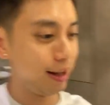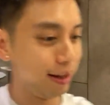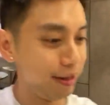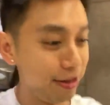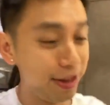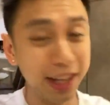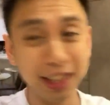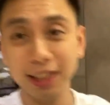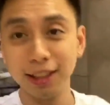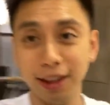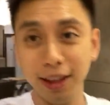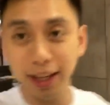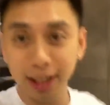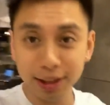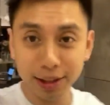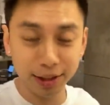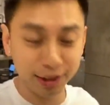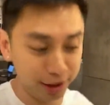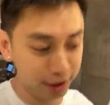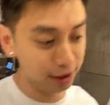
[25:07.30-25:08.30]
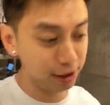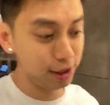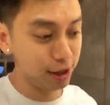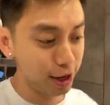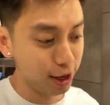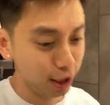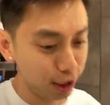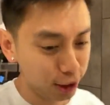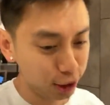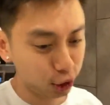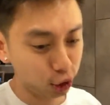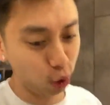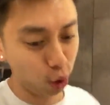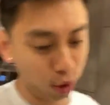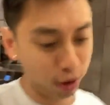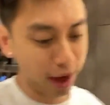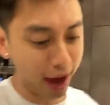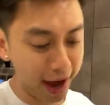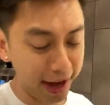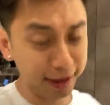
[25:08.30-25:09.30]
this list
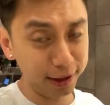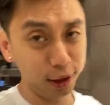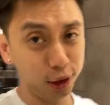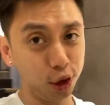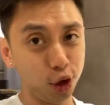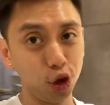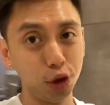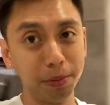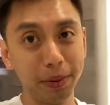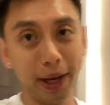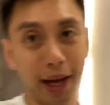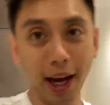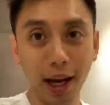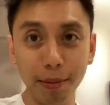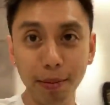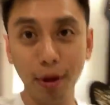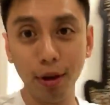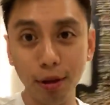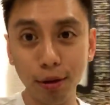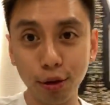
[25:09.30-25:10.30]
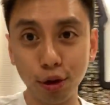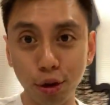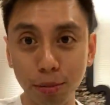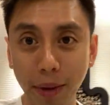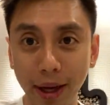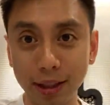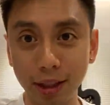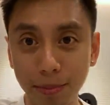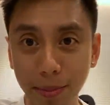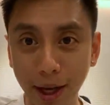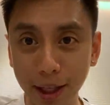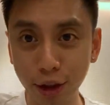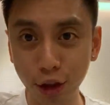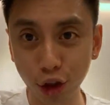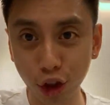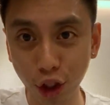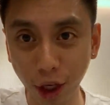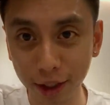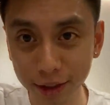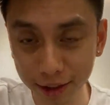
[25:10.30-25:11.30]
so that you'll be able to maximize
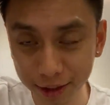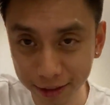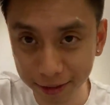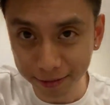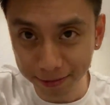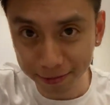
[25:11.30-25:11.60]
your chance.